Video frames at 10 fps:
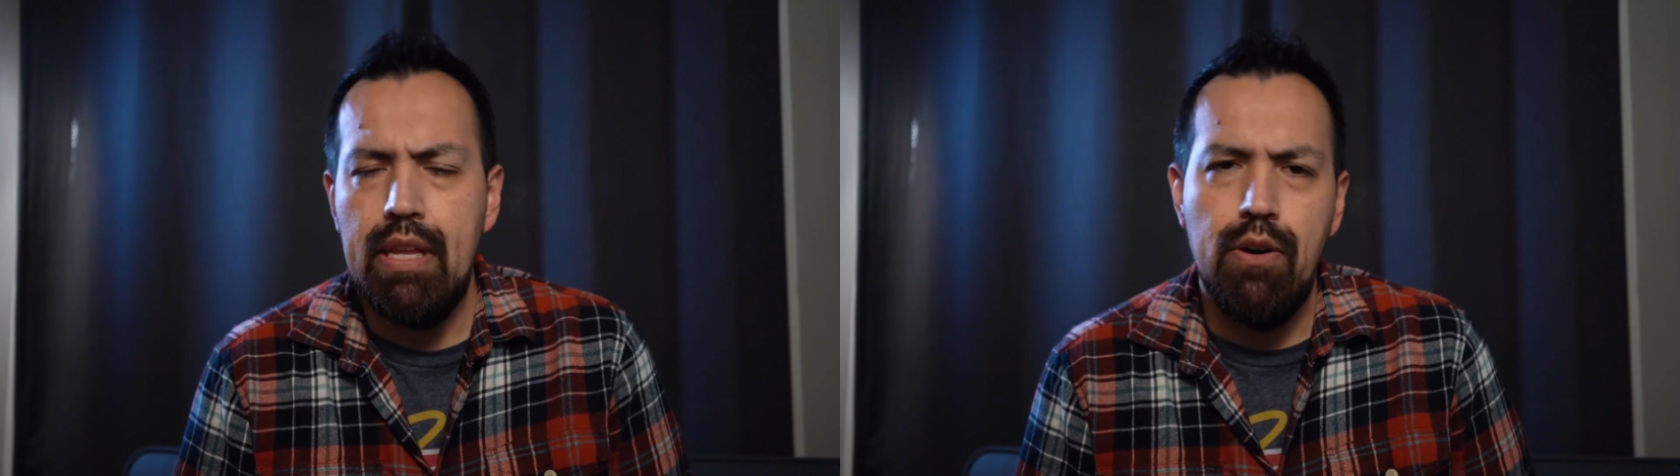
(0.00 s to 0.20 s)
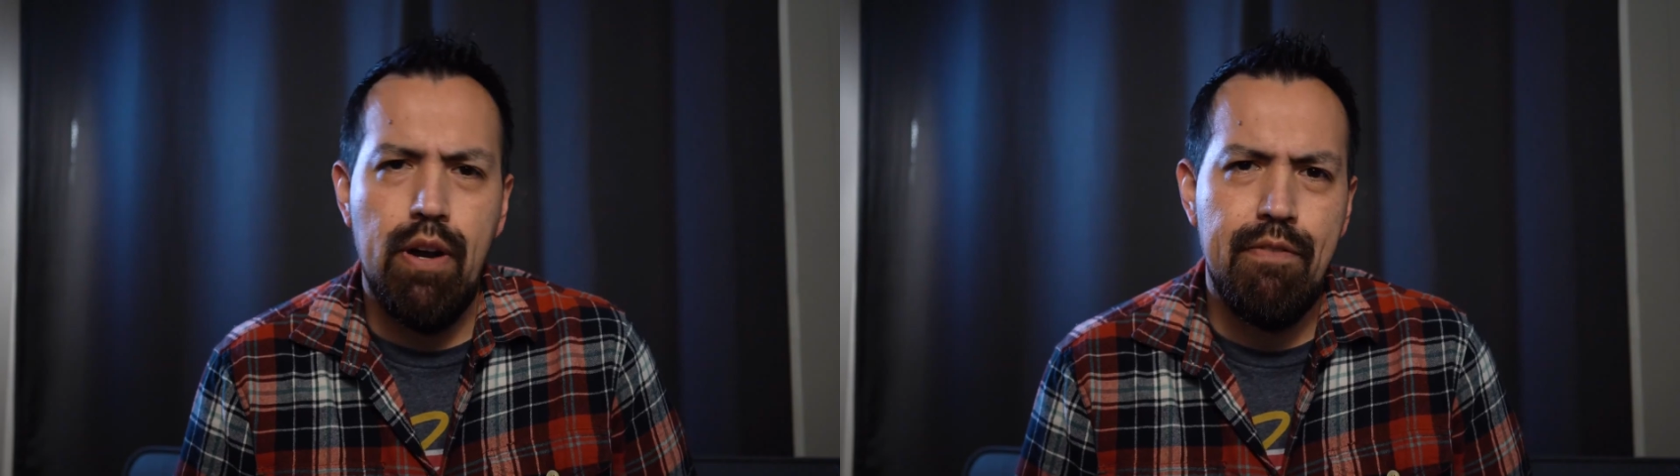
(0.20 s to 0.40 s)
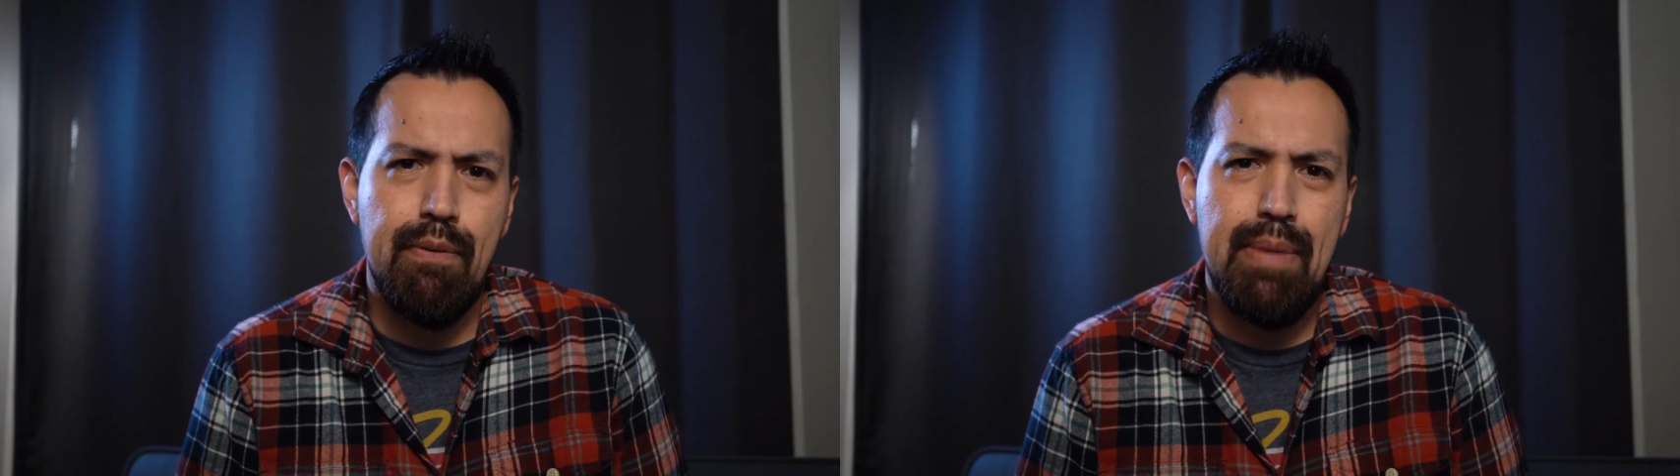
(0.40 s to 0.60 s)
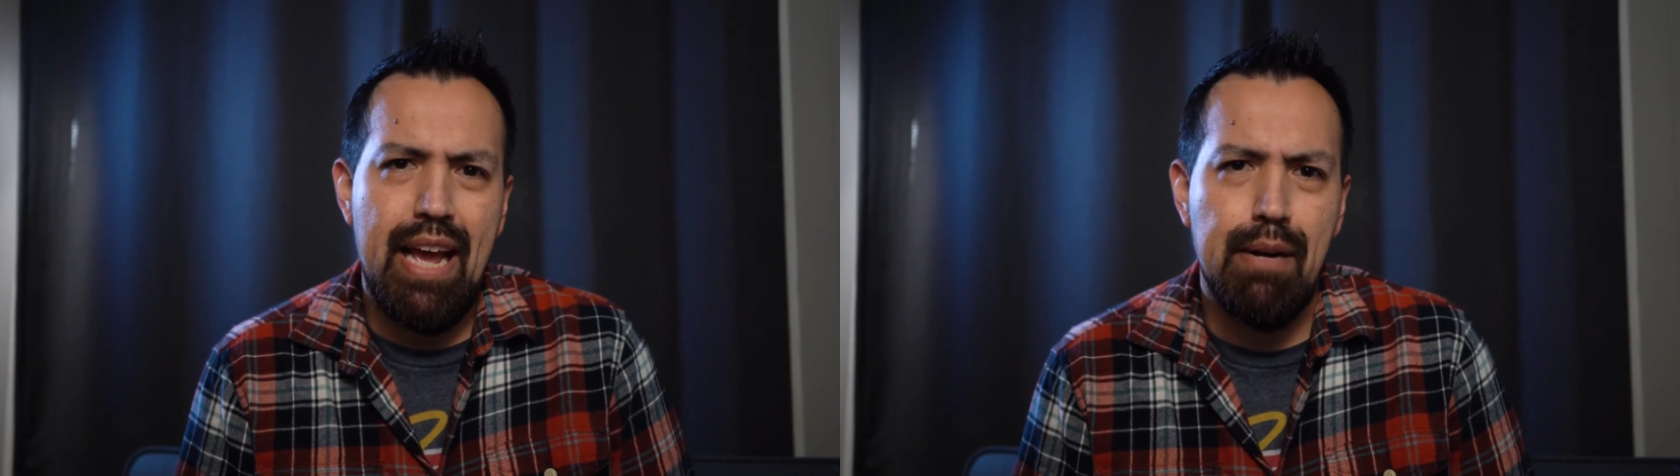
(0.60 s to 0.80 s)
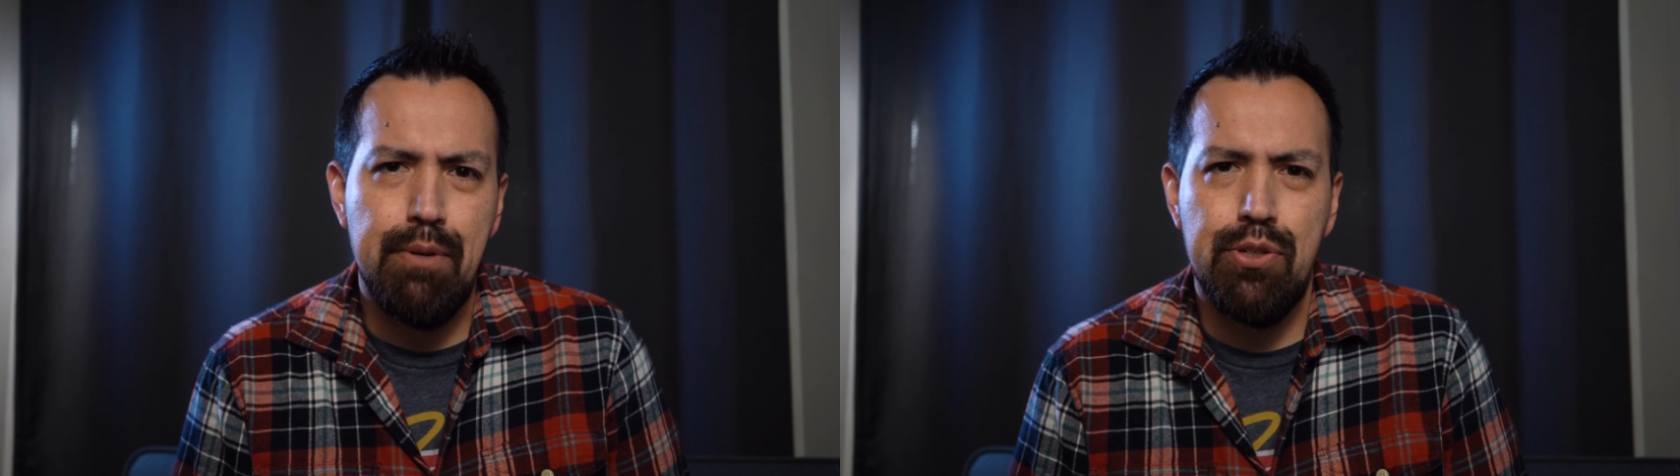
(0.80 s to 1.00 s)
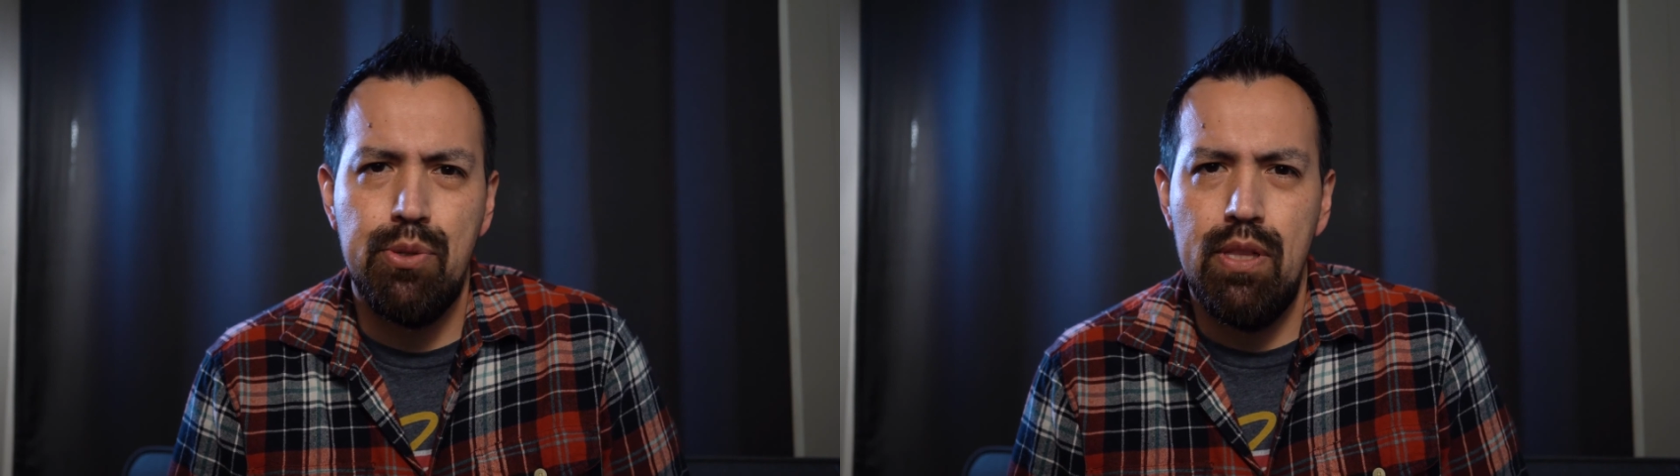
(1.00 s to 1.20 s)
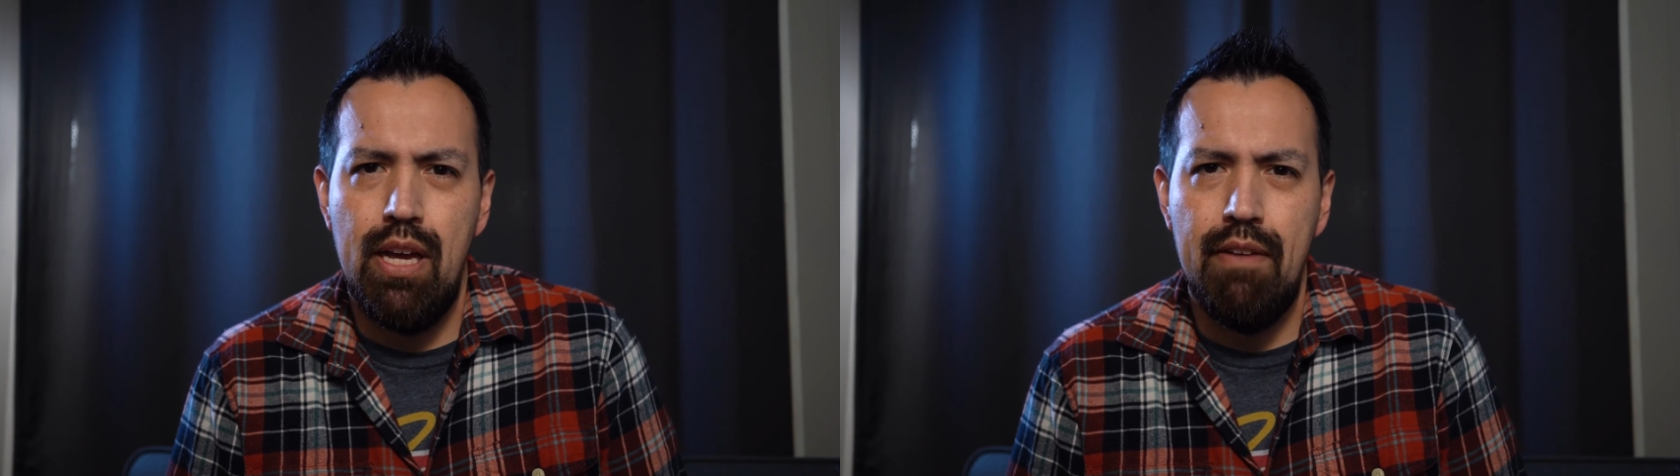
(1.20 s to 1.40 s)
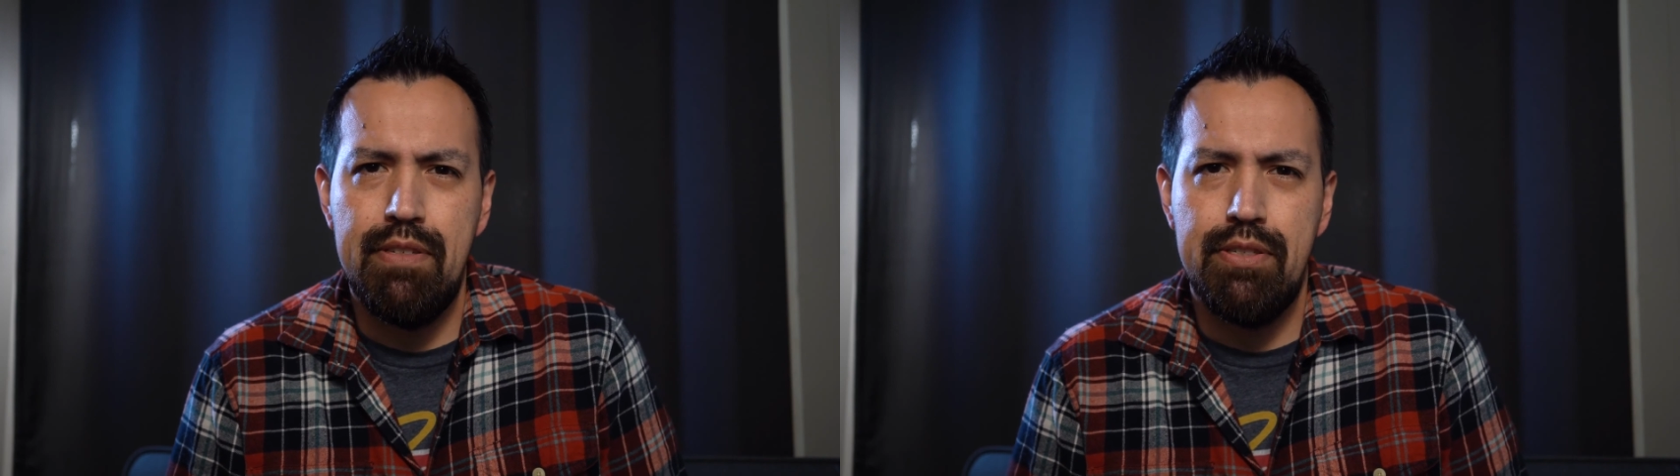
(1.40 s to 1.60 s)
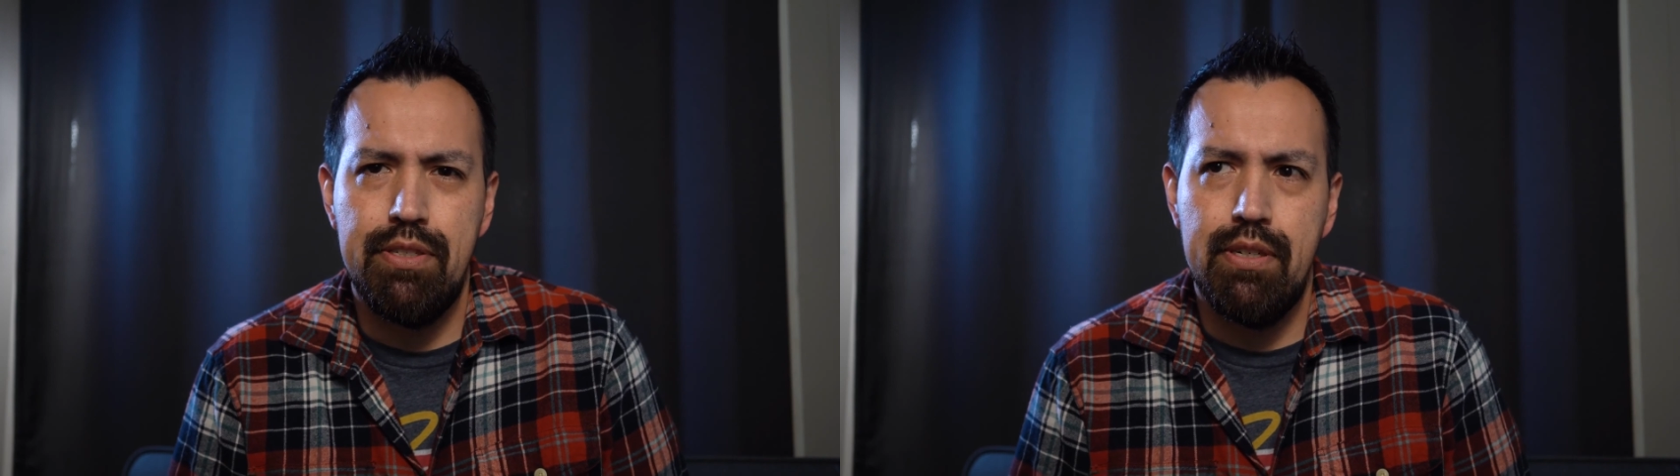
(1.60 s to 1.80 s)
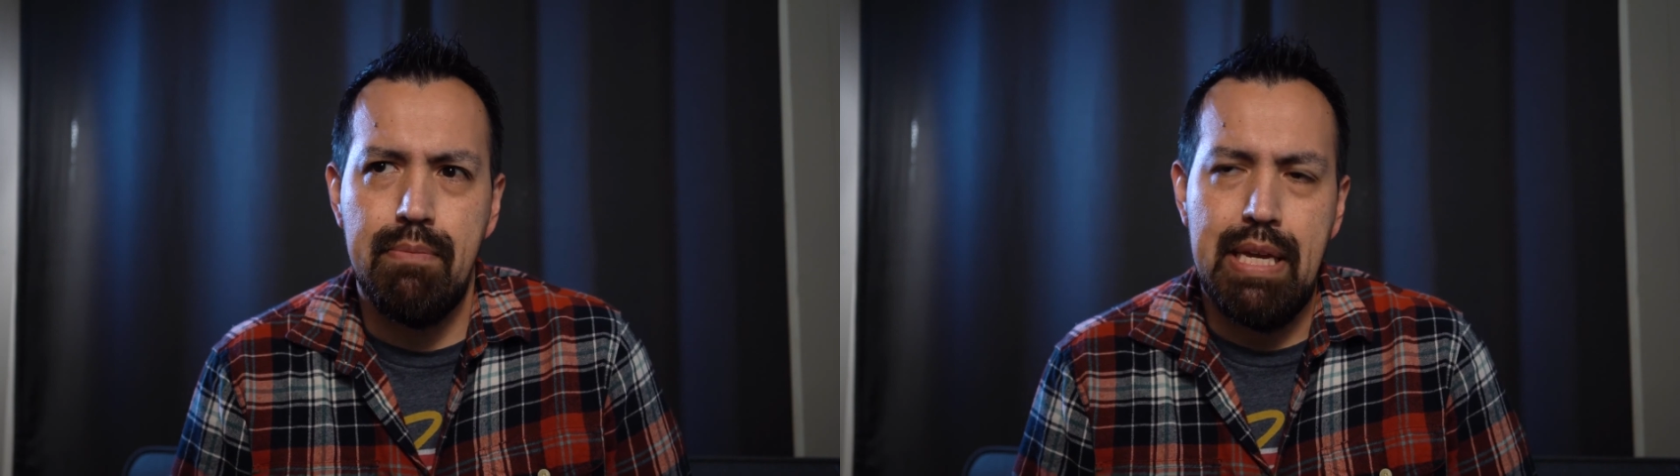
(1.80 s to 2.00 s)
going from an animal control
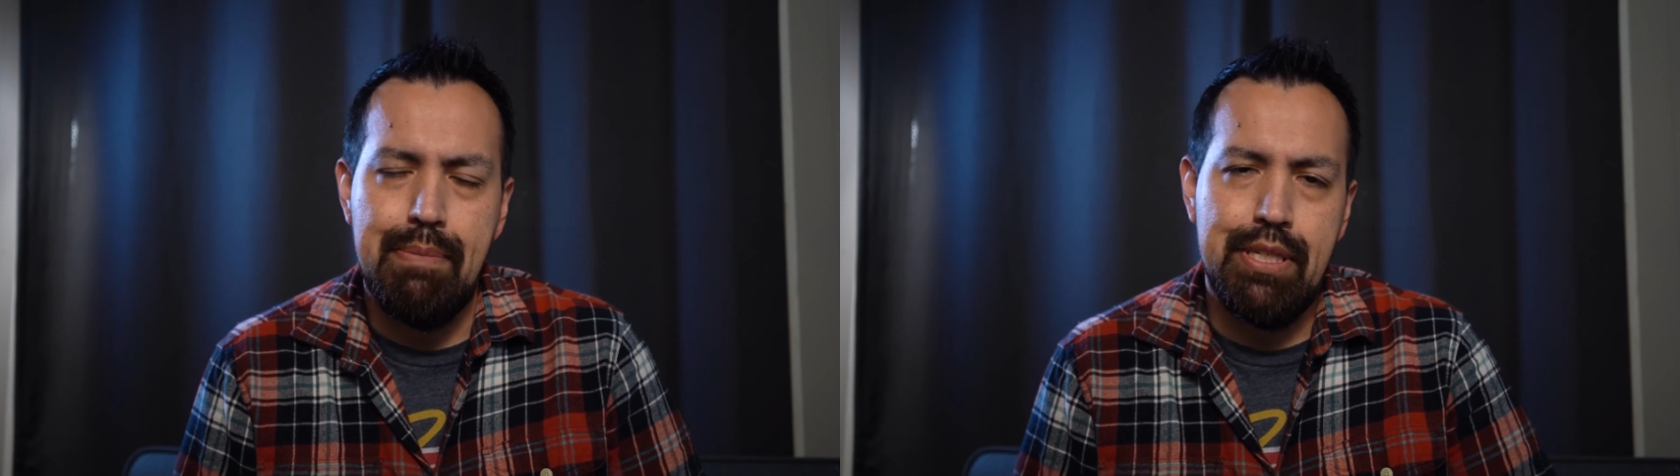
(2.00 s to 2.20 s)
officer maybe